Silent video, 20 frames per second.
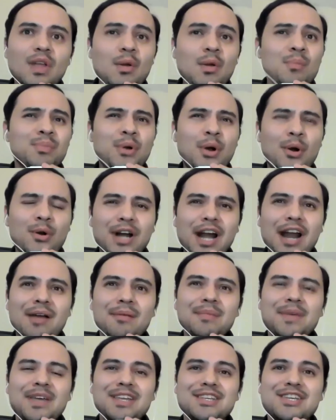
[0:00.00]

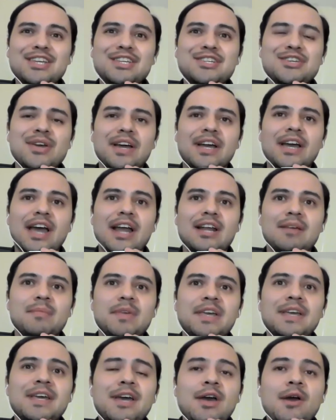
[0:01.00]
program in Yenching
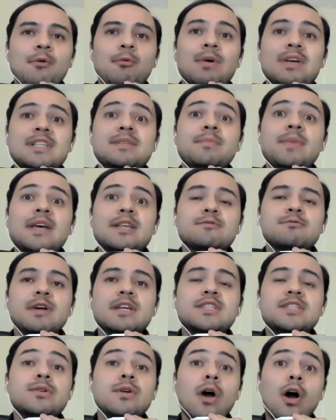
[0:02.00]
Academy was the best way to